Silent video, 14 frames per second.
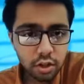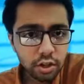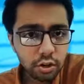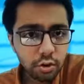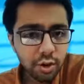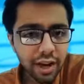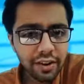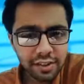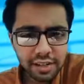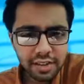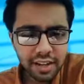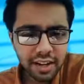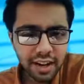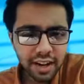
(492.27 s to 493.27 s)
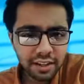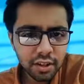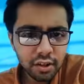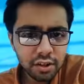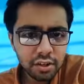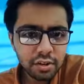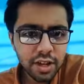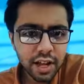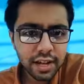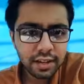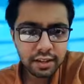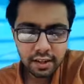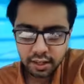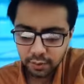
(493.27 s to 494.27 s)
So I will just tell the answer also. The
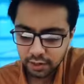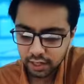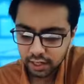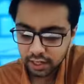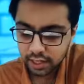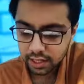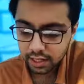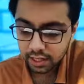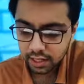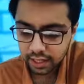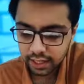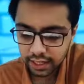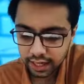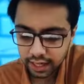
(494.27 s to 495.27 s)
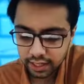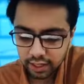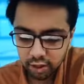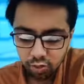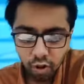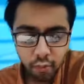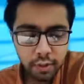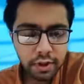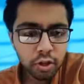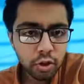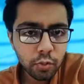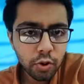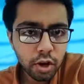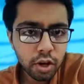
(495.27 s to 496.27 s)
answer is really C, that is the squamous and
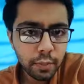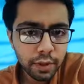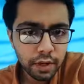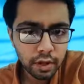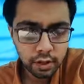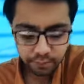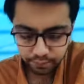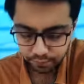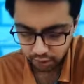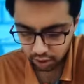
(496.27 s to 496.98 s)
cuboidal epithelium.